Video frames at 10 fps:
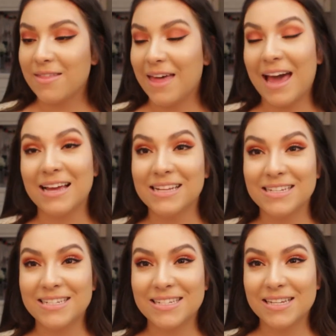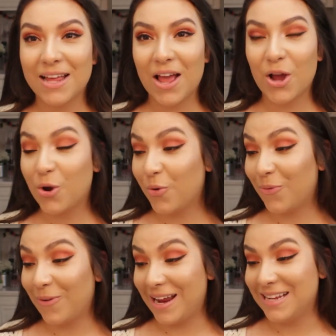That is
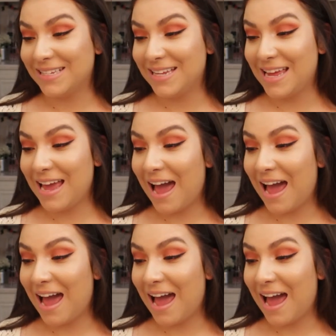crazy.